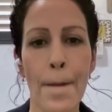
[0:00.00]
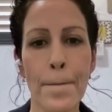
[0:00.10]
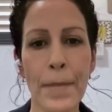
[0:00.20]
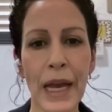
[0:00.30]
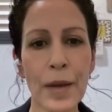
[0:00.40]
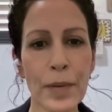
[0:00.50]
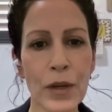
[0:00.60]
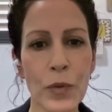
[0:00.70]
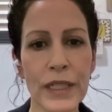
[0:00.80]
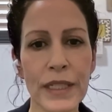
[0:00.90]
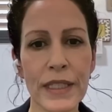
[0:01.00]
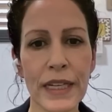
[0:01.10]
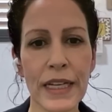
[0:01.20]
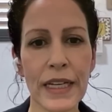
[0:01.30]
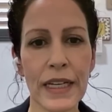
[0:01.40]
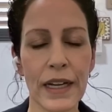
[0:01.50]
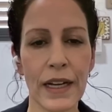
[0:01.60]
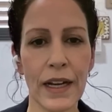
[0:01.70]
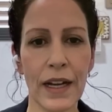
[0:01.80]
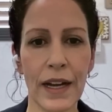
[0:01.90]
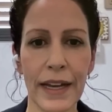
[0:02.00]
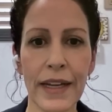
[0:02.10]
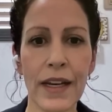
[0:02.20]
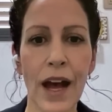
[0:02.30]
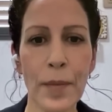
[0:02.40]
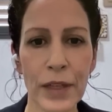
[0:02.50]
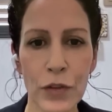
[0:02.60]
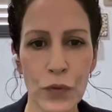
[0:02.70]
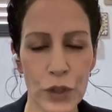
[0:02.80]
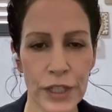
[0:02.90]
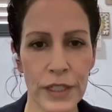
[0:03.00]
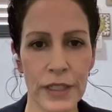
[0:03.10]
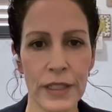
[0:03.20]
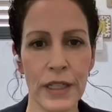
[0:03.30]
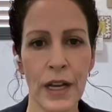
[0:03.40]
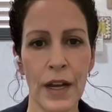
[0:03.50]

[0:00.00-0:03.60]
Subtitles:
Maybe we see economic forces